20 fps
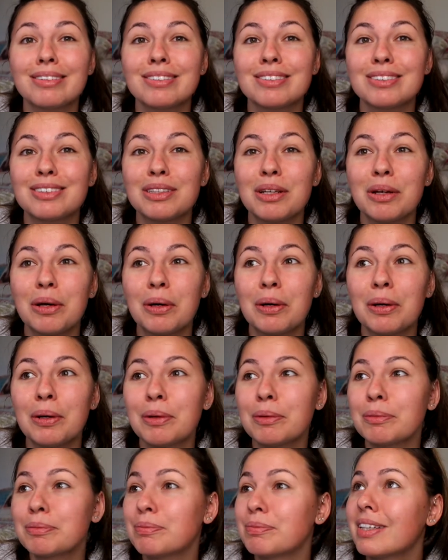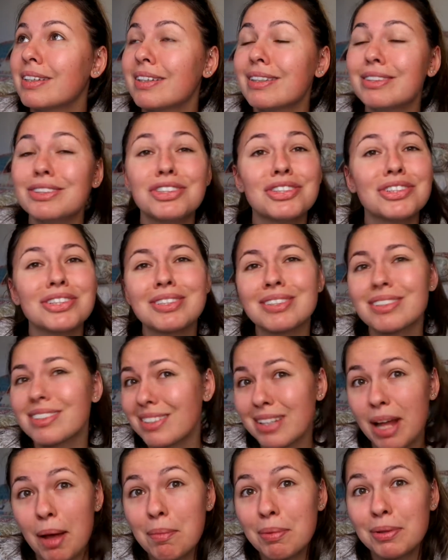so this is just a
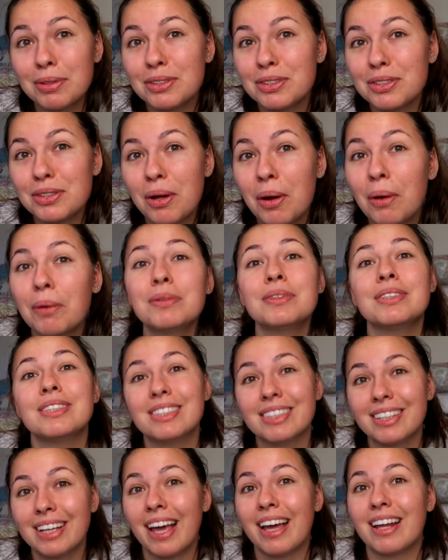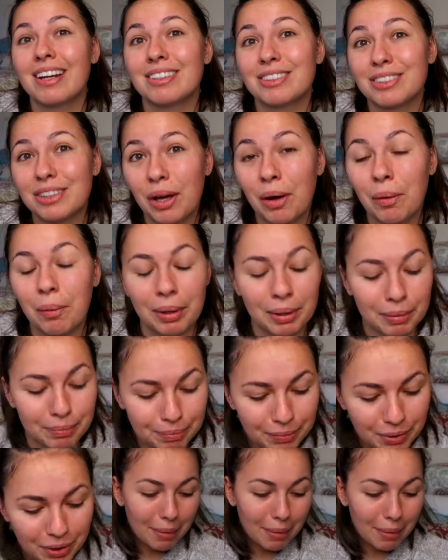stepping stone to getting us going.